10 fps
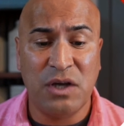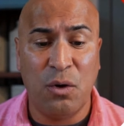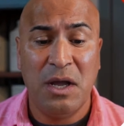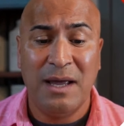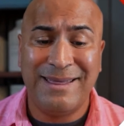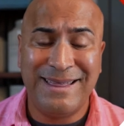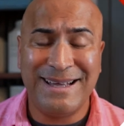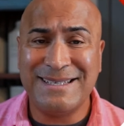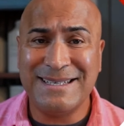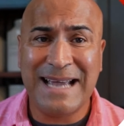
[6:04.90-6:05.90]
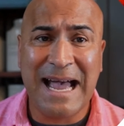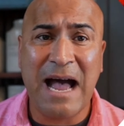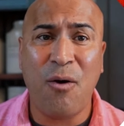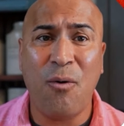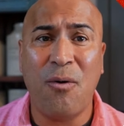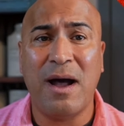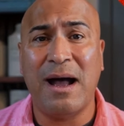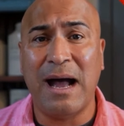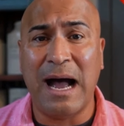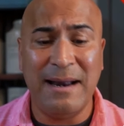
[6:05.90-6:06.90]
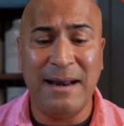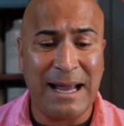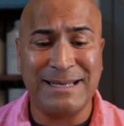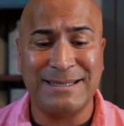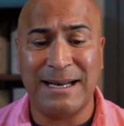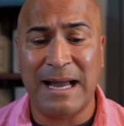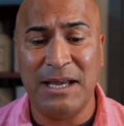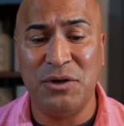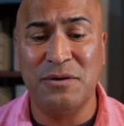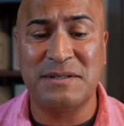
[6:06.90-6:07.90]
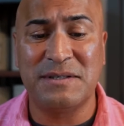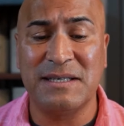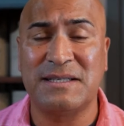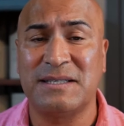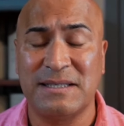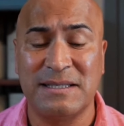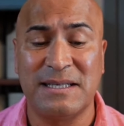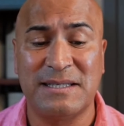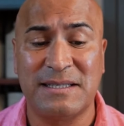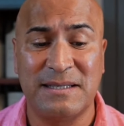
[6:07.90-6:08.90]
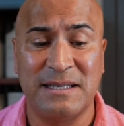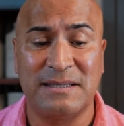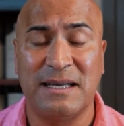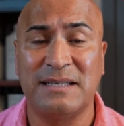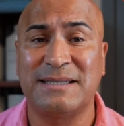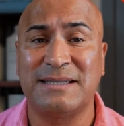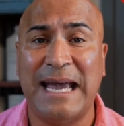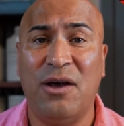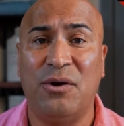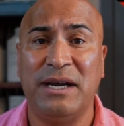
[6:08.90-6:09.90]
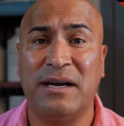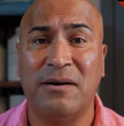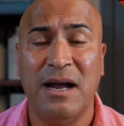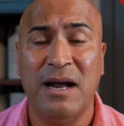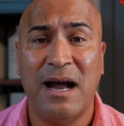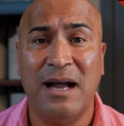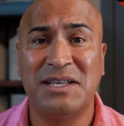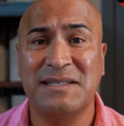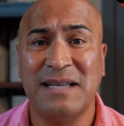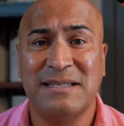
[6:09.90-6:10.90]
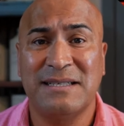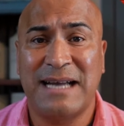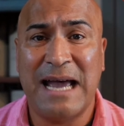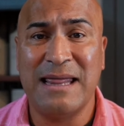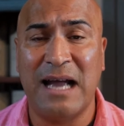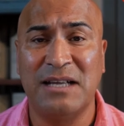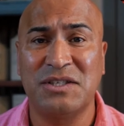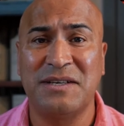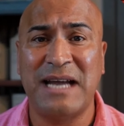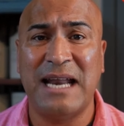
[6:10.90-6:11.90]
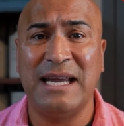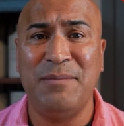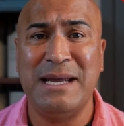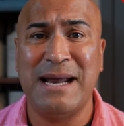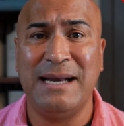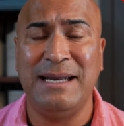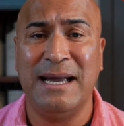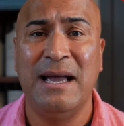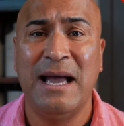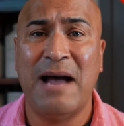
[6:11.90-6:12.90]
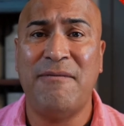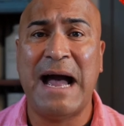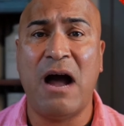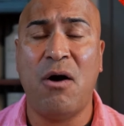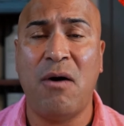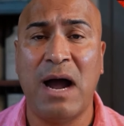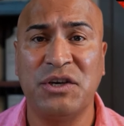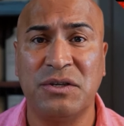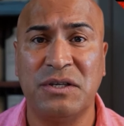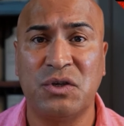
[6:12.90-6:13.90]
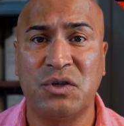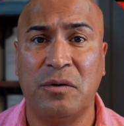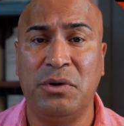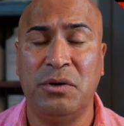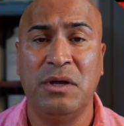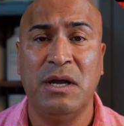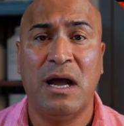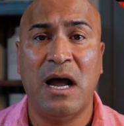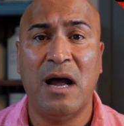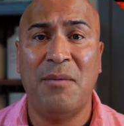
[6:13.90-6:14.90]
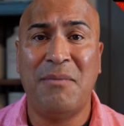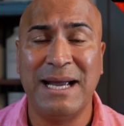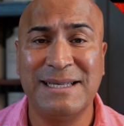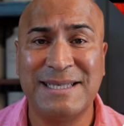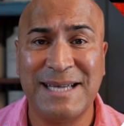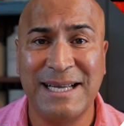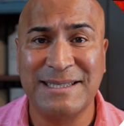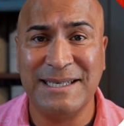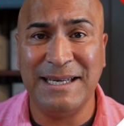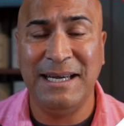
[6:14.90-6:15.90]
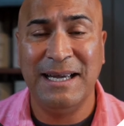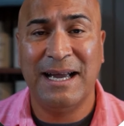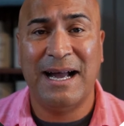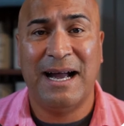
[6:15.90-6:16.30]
So this is how, and like I said, I use this scale here just as a guideline, just to kind of give me an idea of how I should distribute my intensity